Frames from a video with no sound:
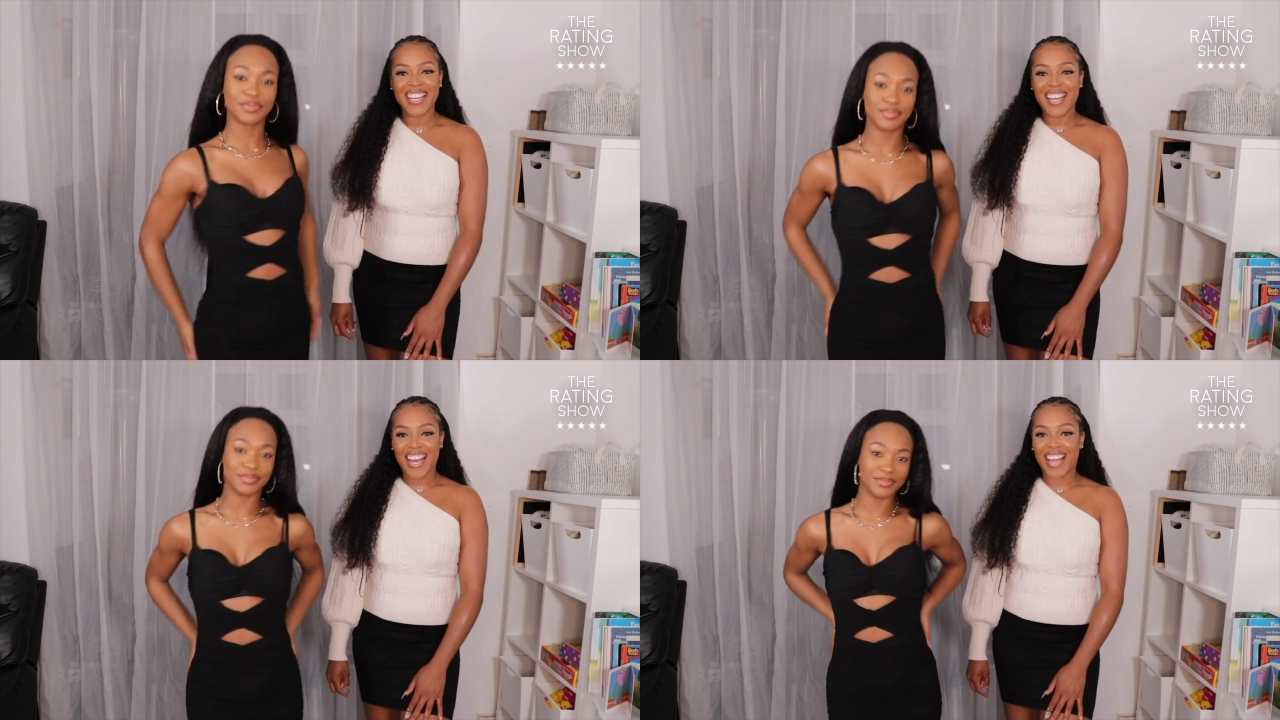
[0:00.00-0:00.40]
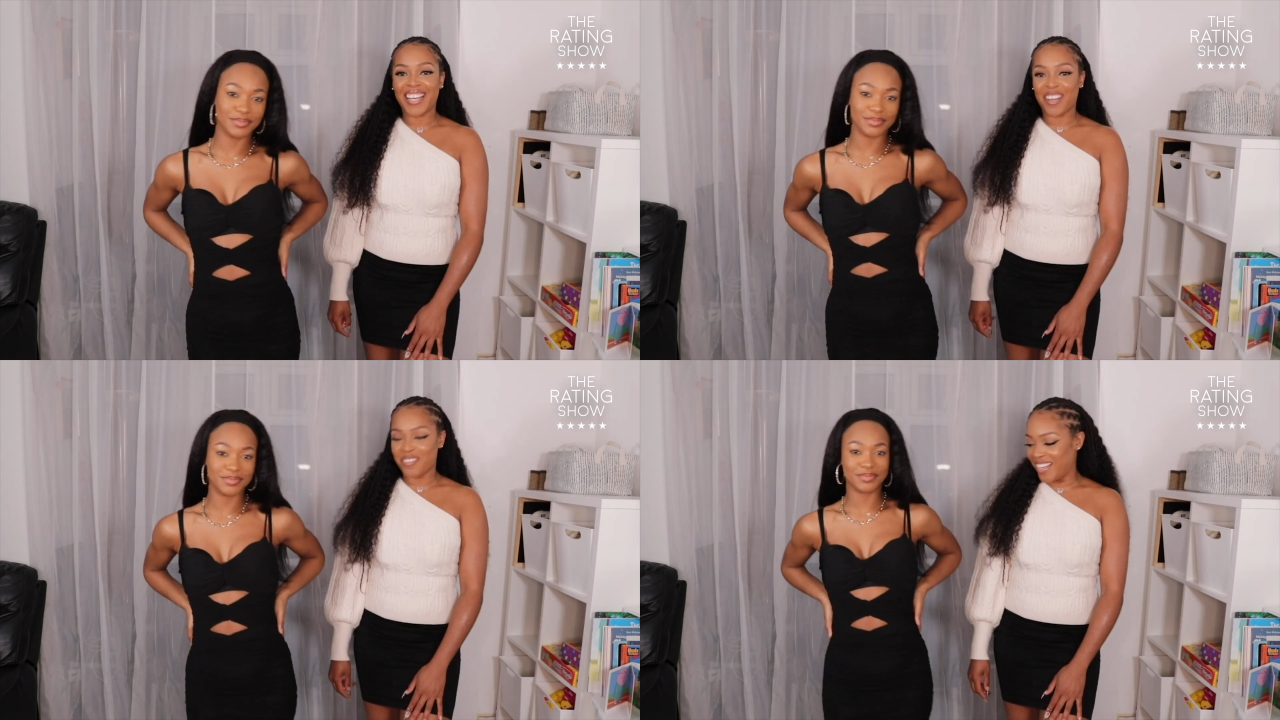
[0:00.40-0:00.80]
Speaker 1: It.
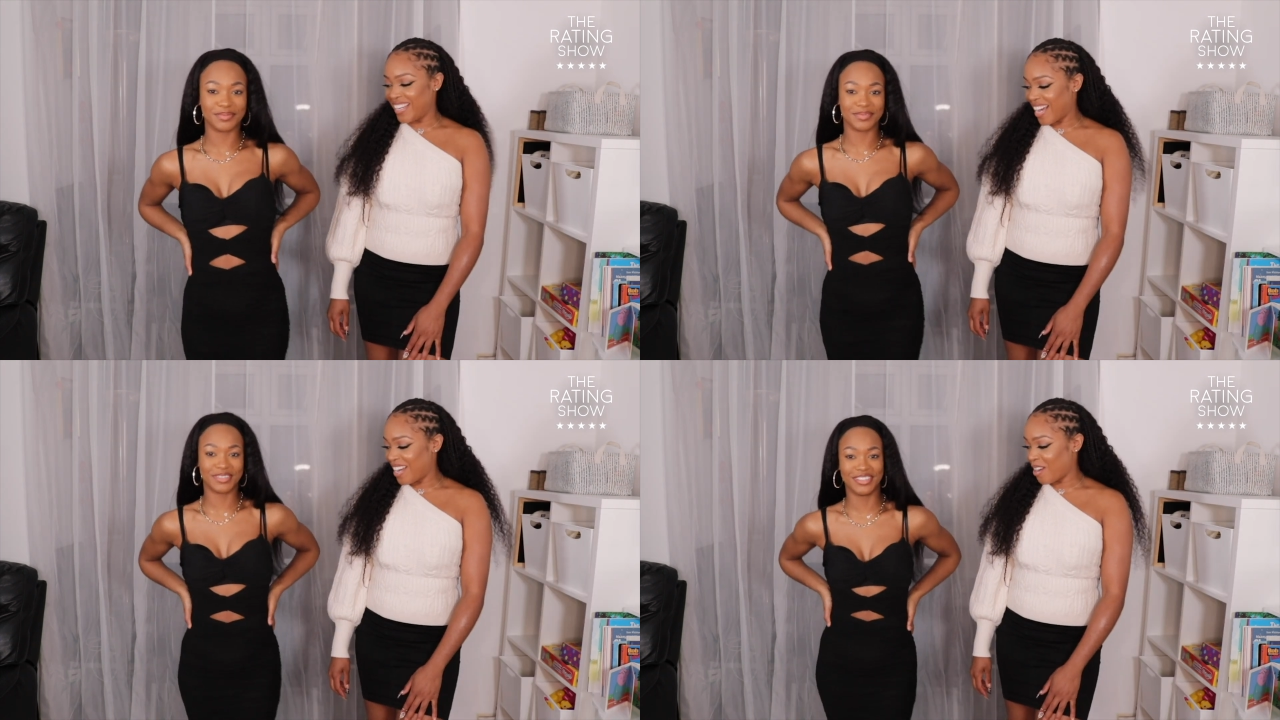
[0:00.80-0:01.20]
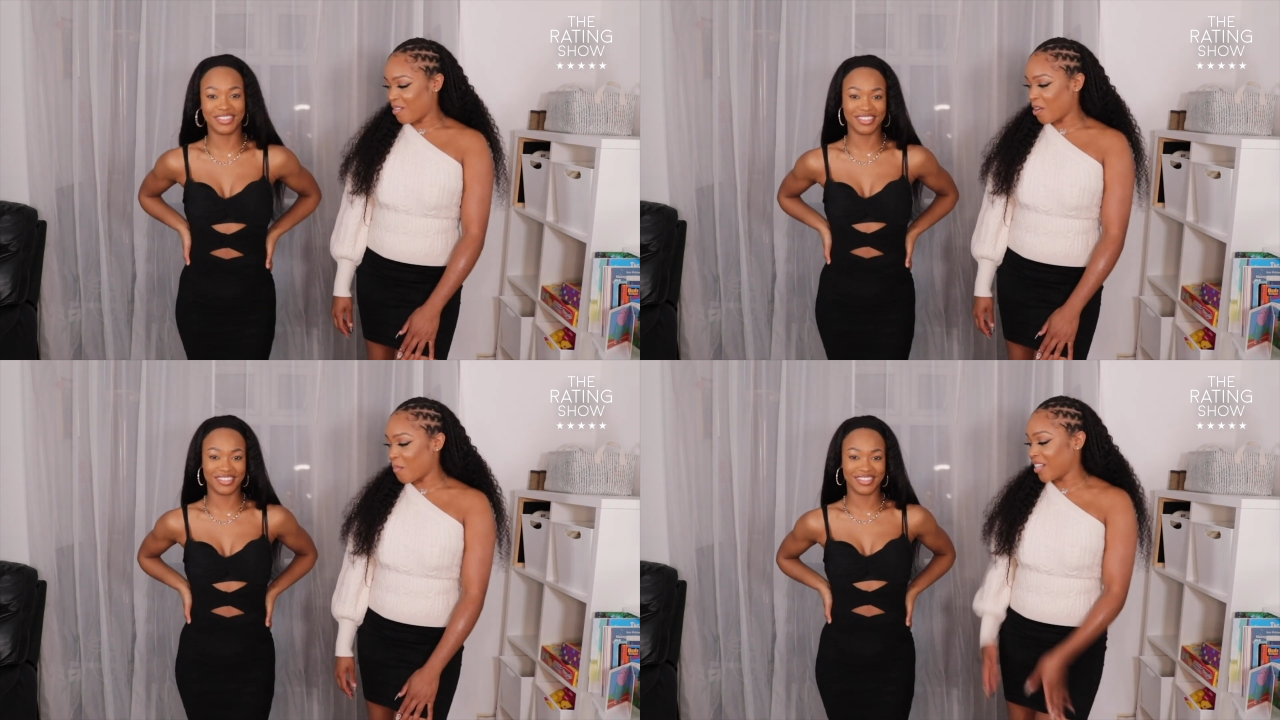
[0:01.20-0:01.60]
I love it. I love
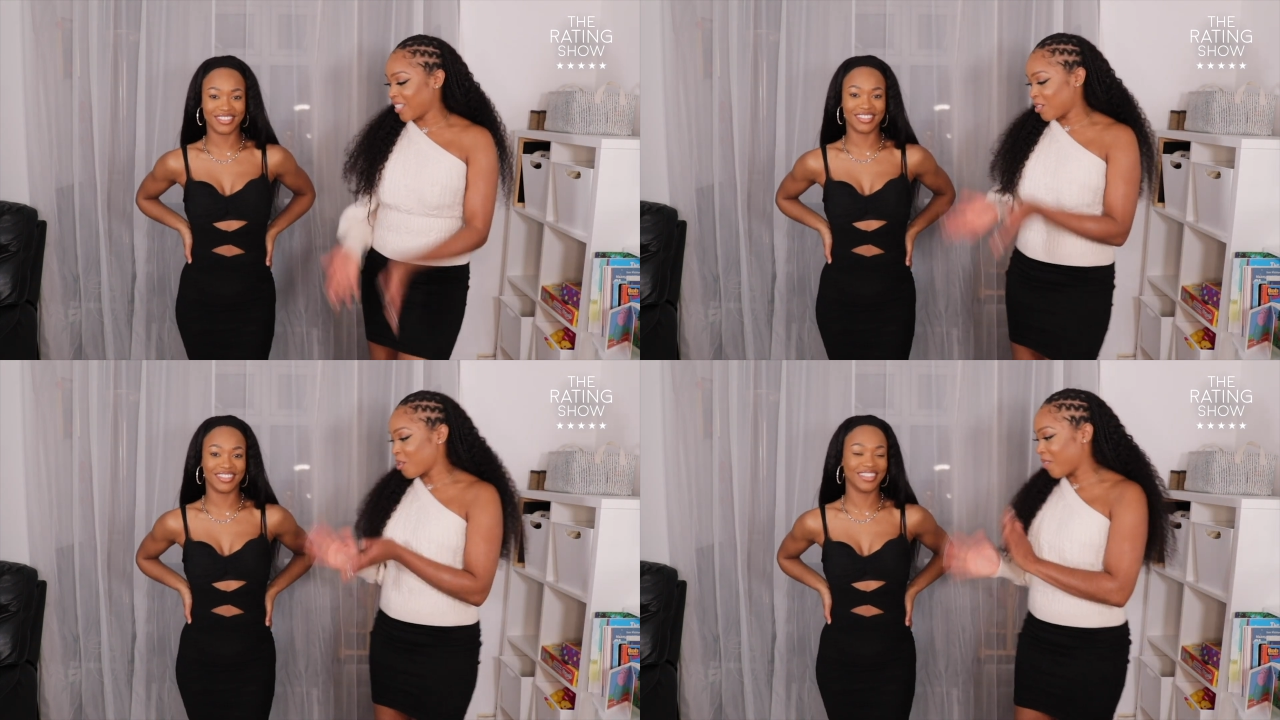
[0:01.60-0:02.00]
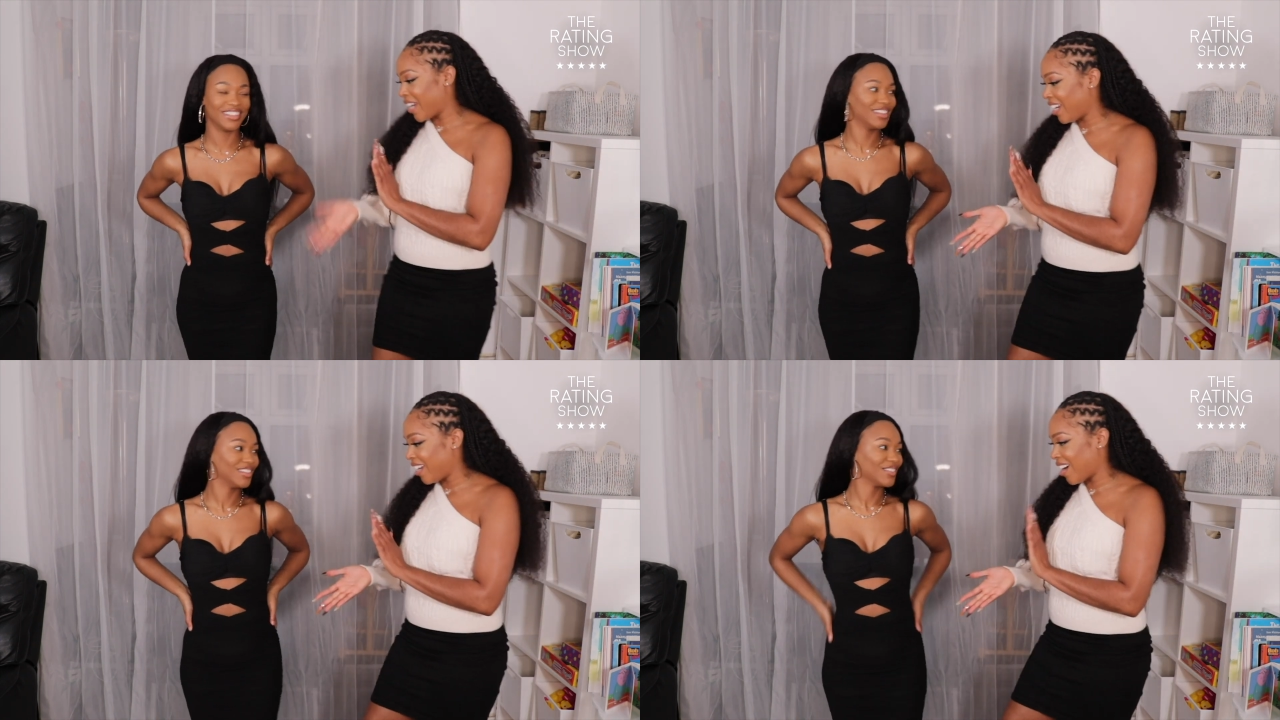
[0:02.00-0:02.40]
it on your body. So
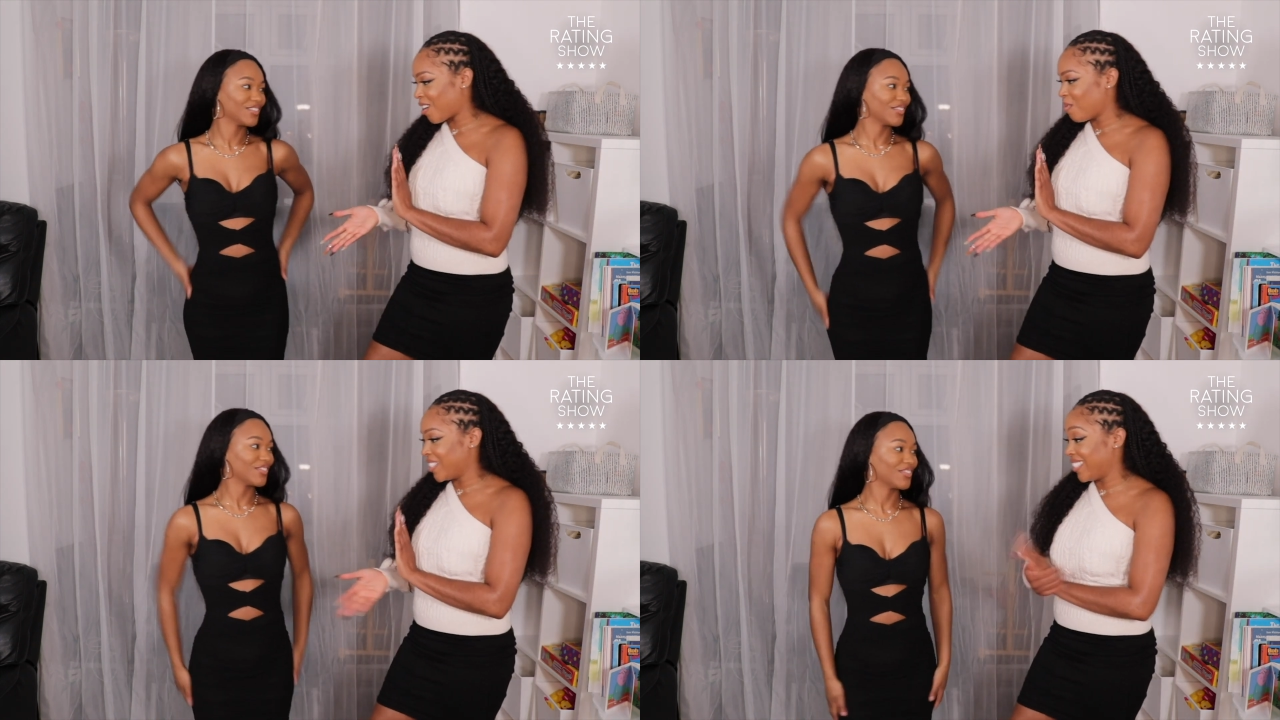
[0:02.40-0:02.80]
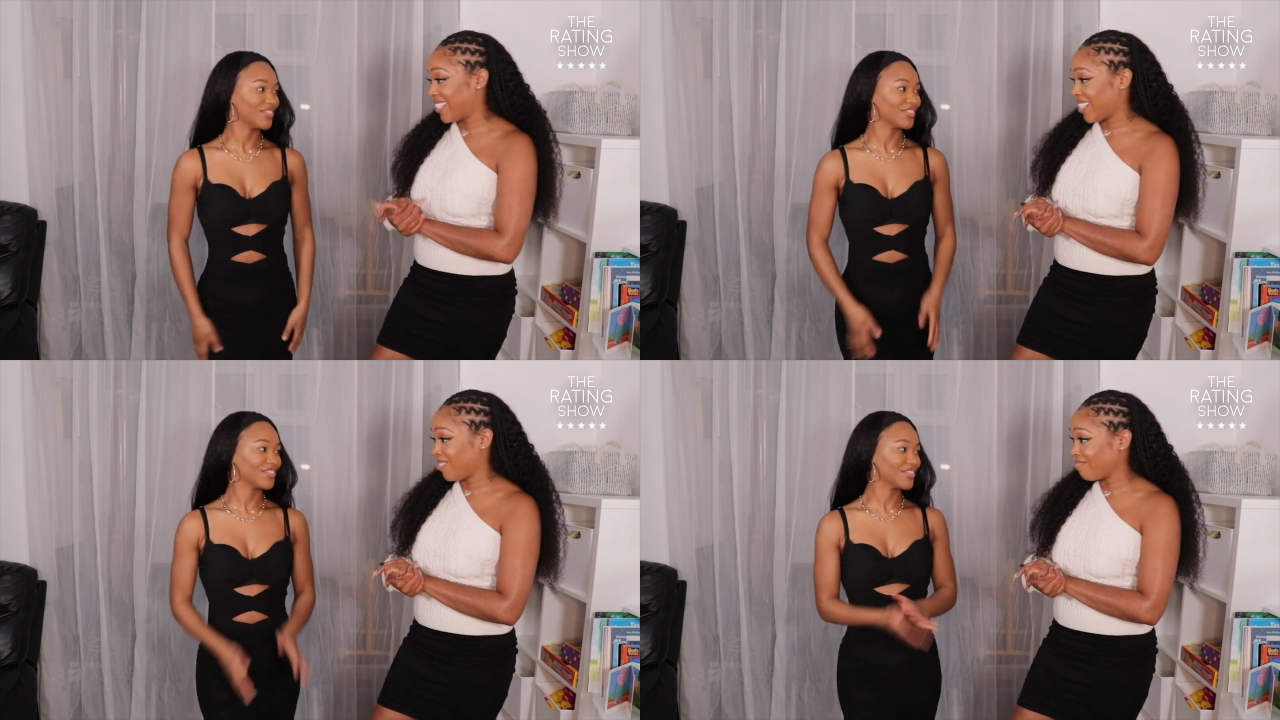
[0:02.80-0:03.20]
rate it out of 1 to
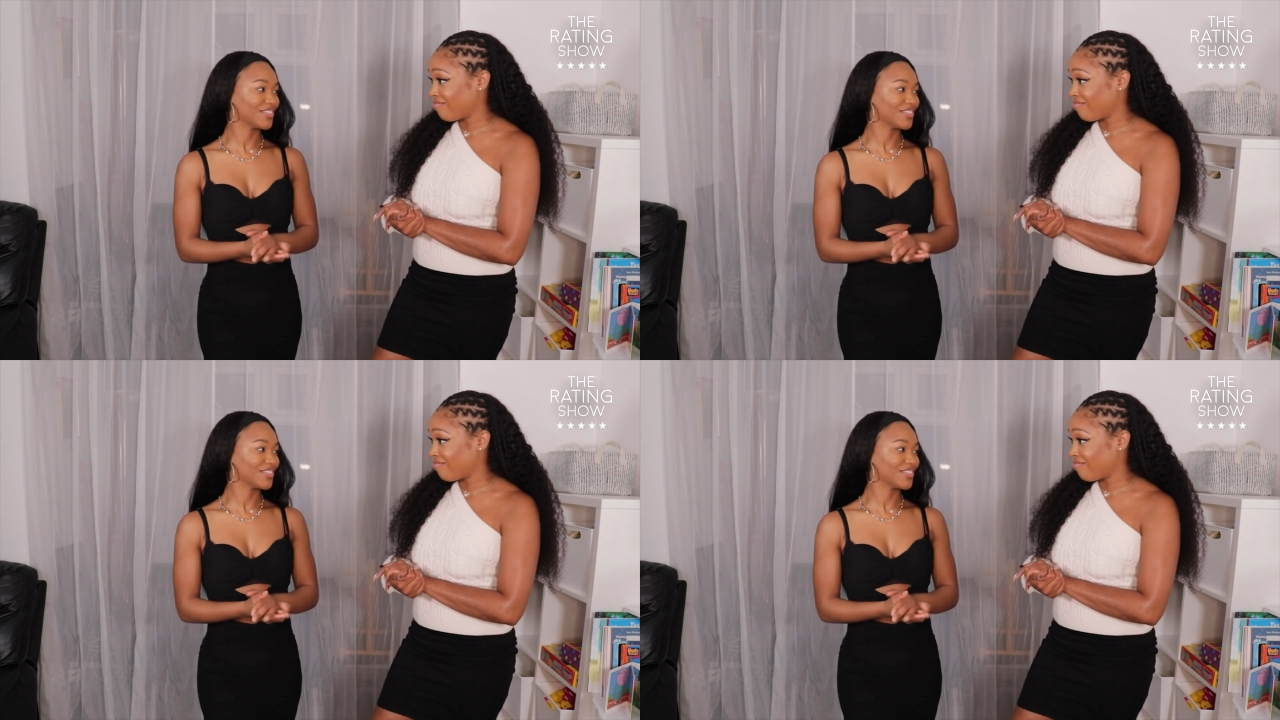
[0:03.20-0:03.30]
10.